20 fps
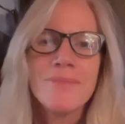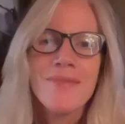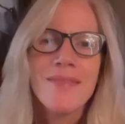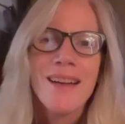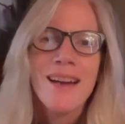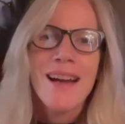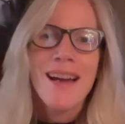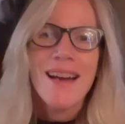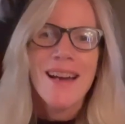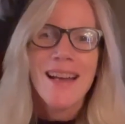
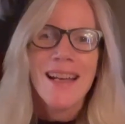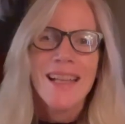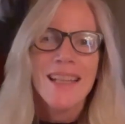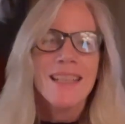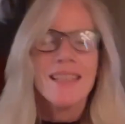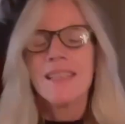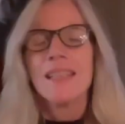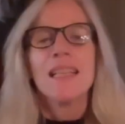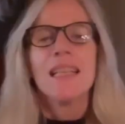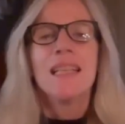
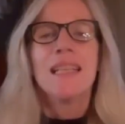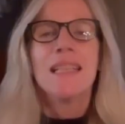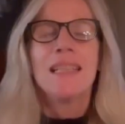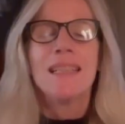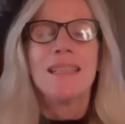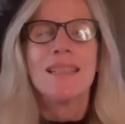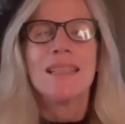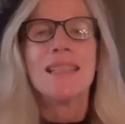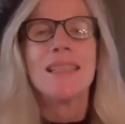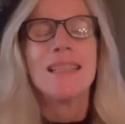Hi,
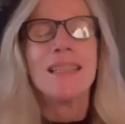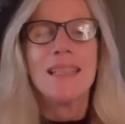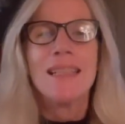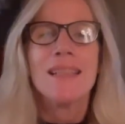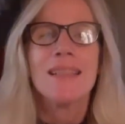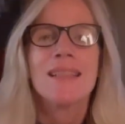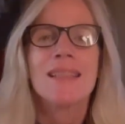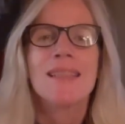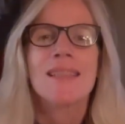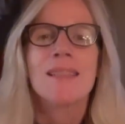it's
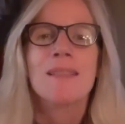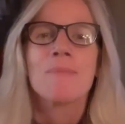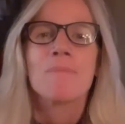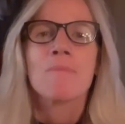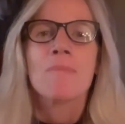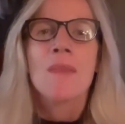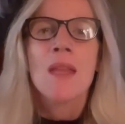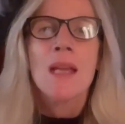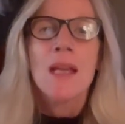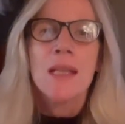Elise.
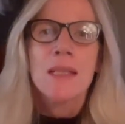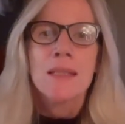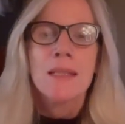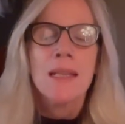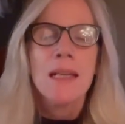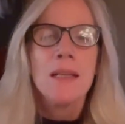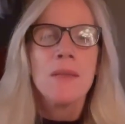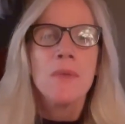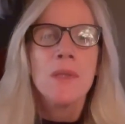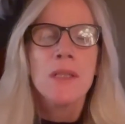
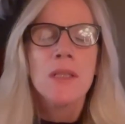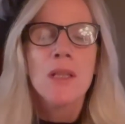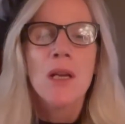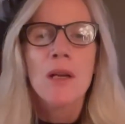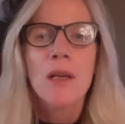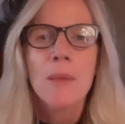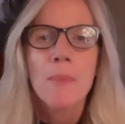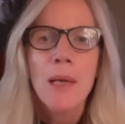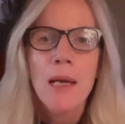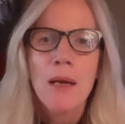Today I want to
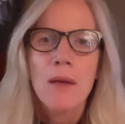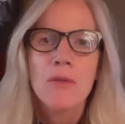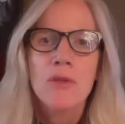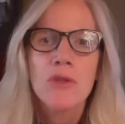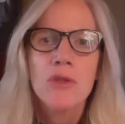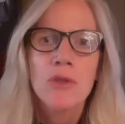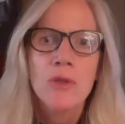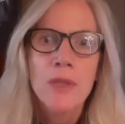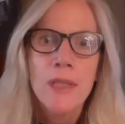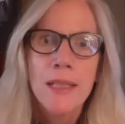talk about
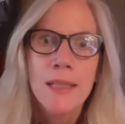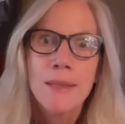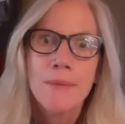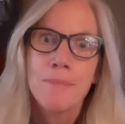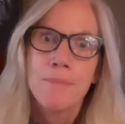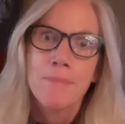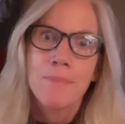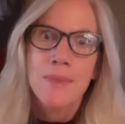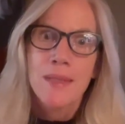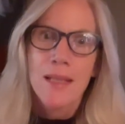
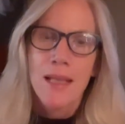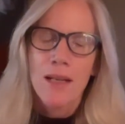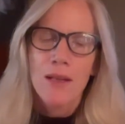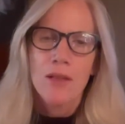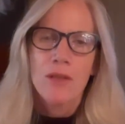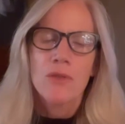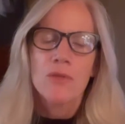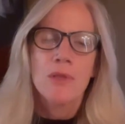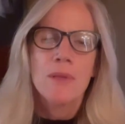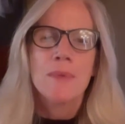dreams and
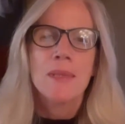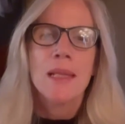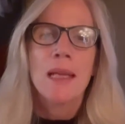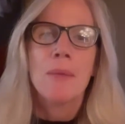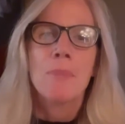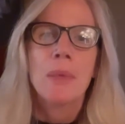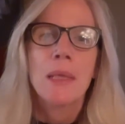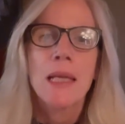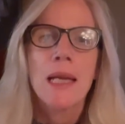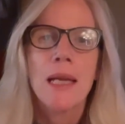our
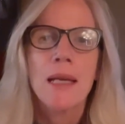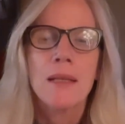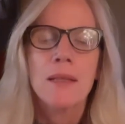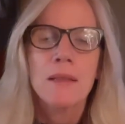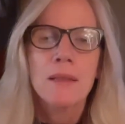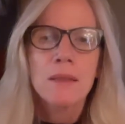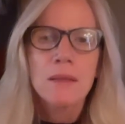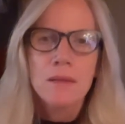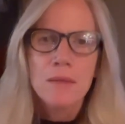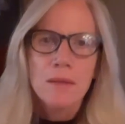dreamscape
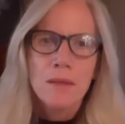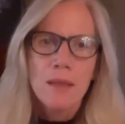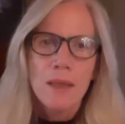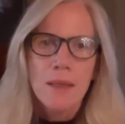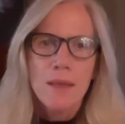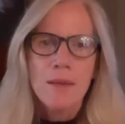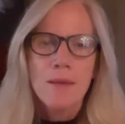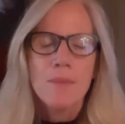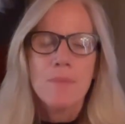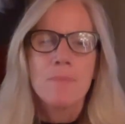again,
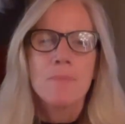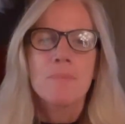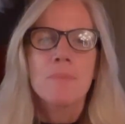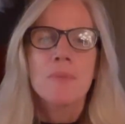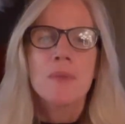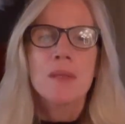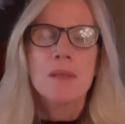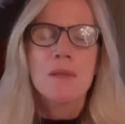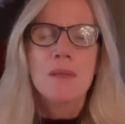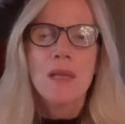um,
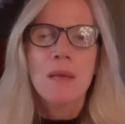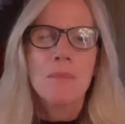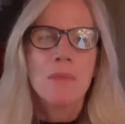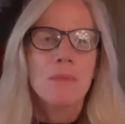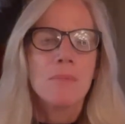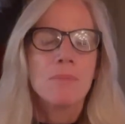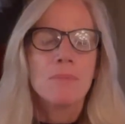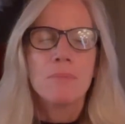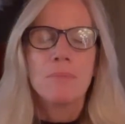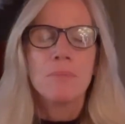since I'm
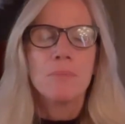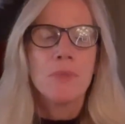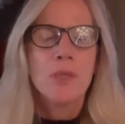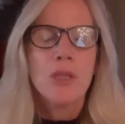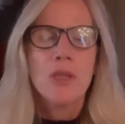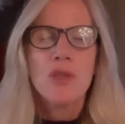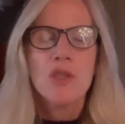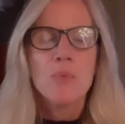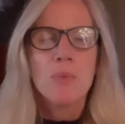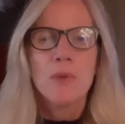a
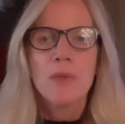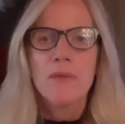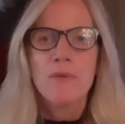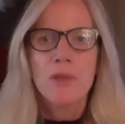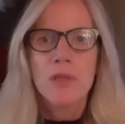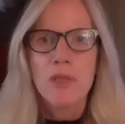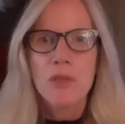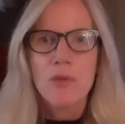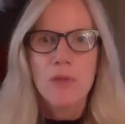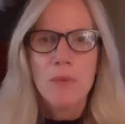huge
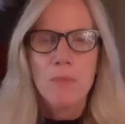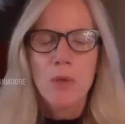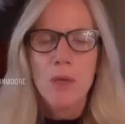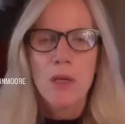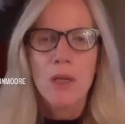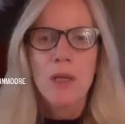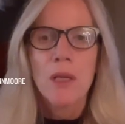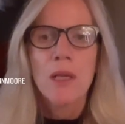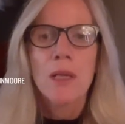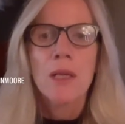believer in dream work